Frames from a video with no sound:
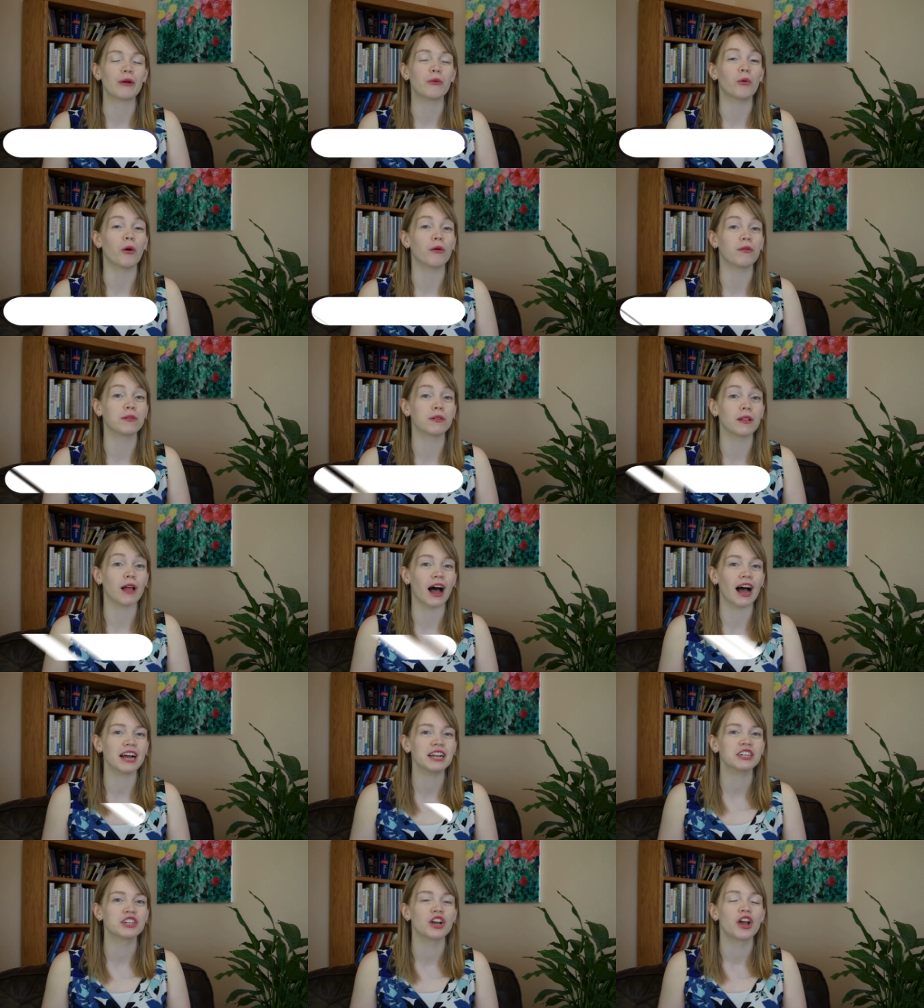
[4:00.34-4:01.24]
Wolf
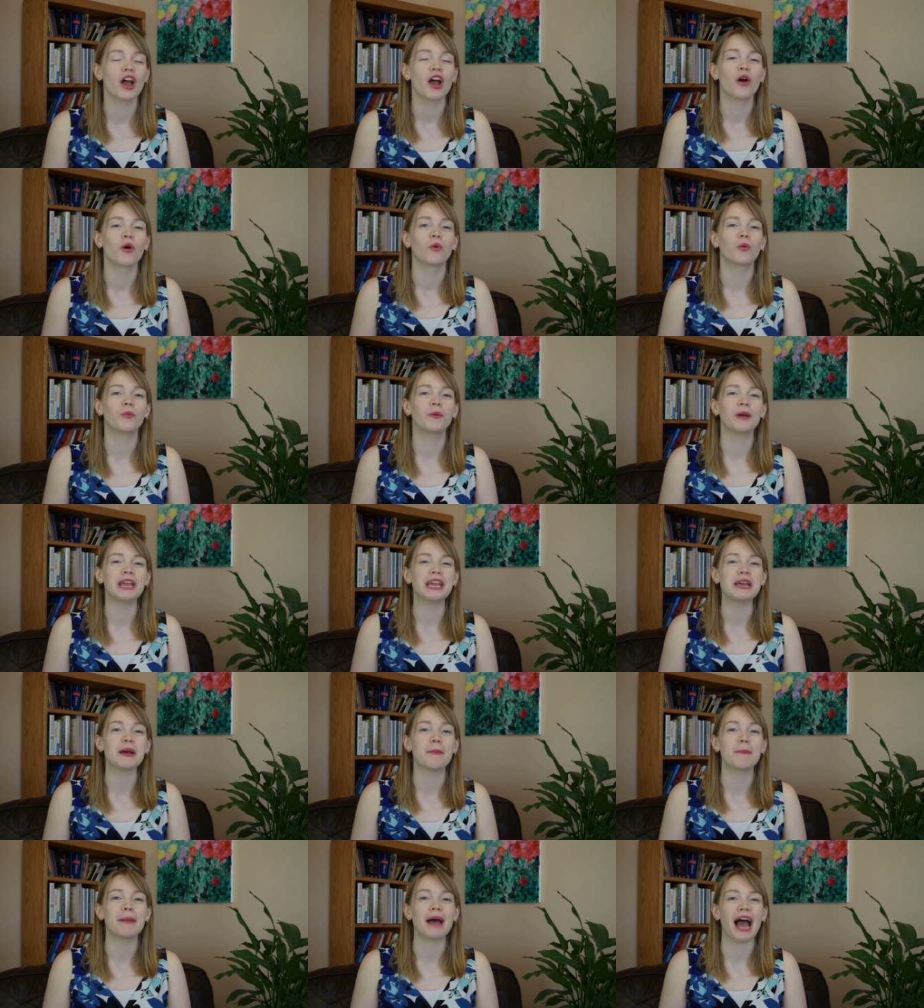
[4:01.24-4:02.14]
Lodge,
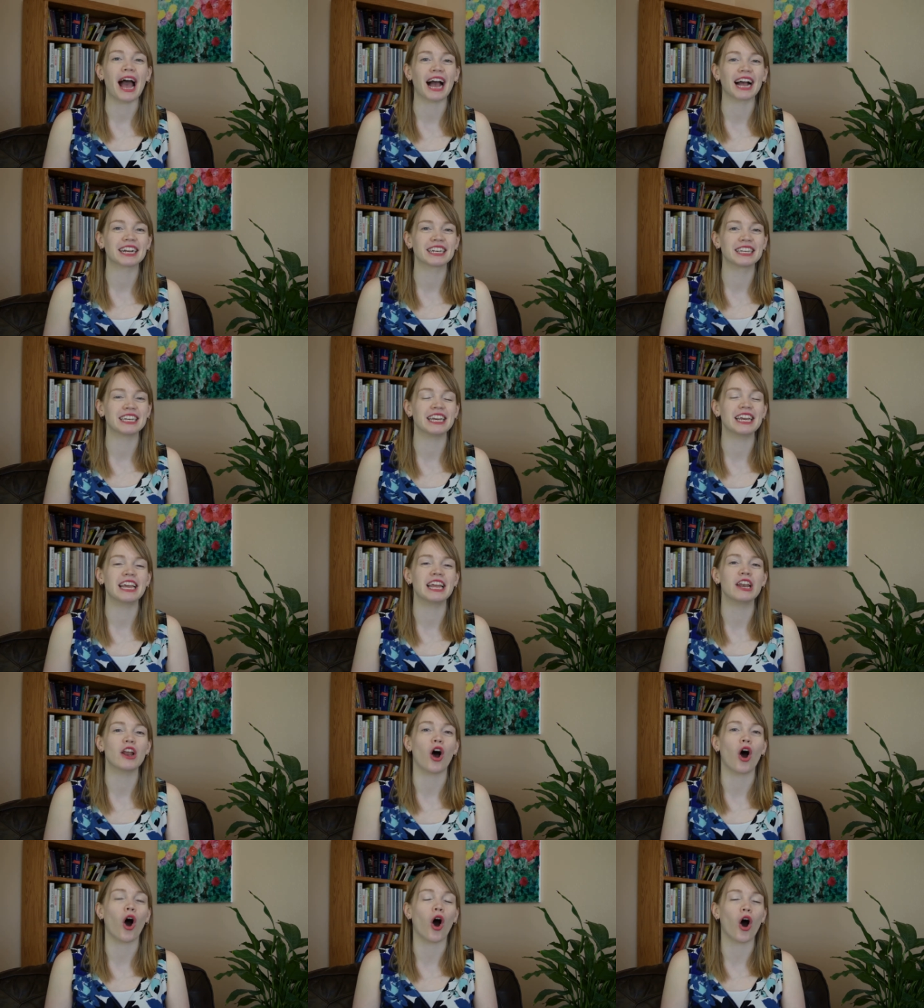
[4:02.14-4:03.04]
we packed in
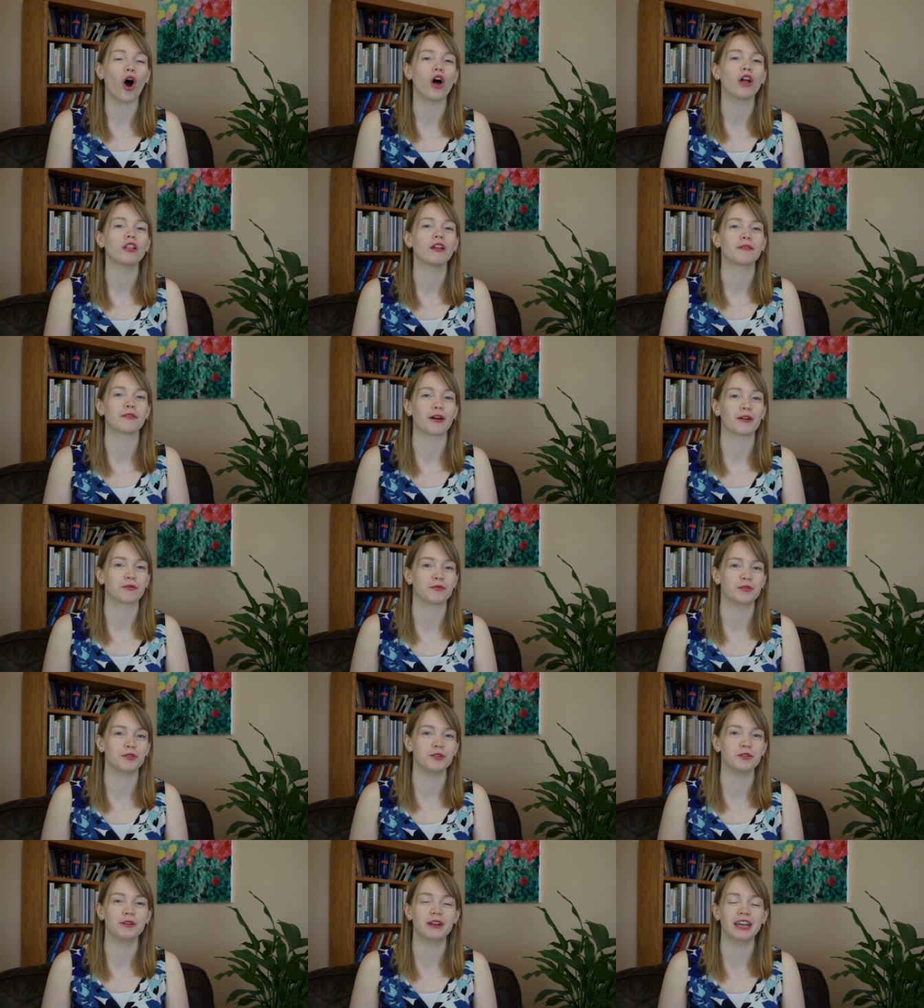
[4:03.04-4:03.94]
all of our
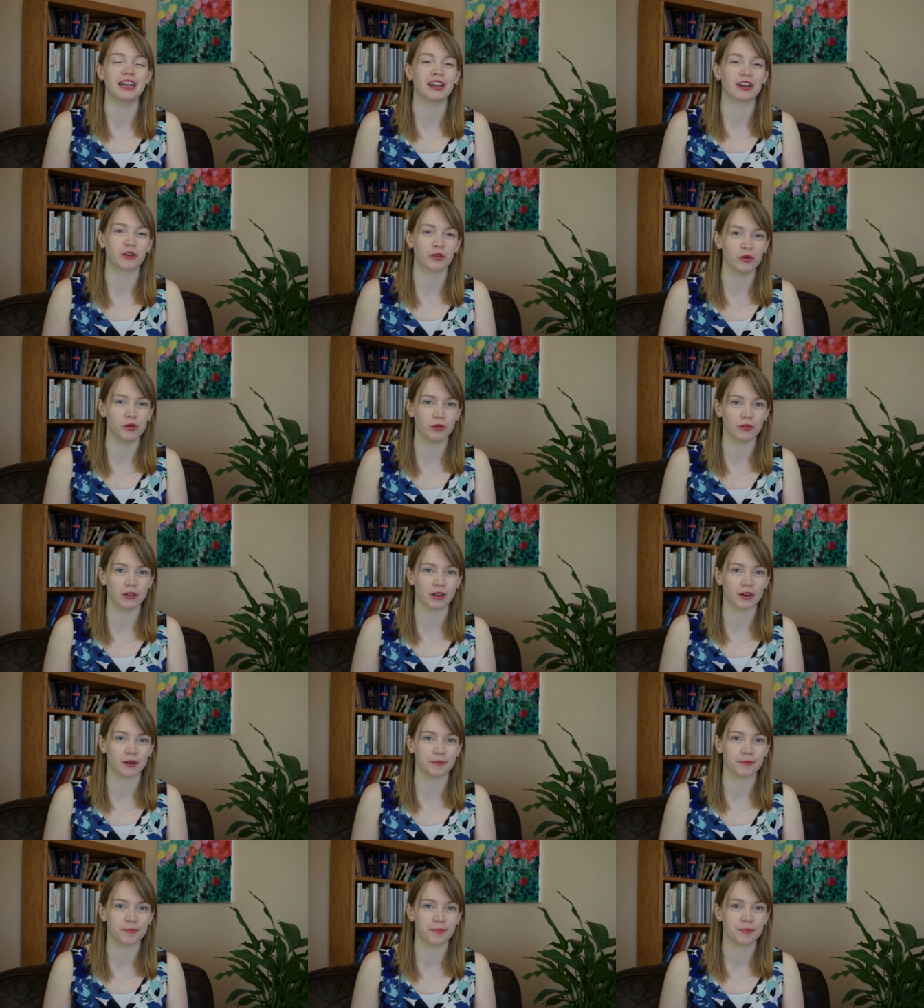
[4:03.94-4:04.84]
food in a cooler.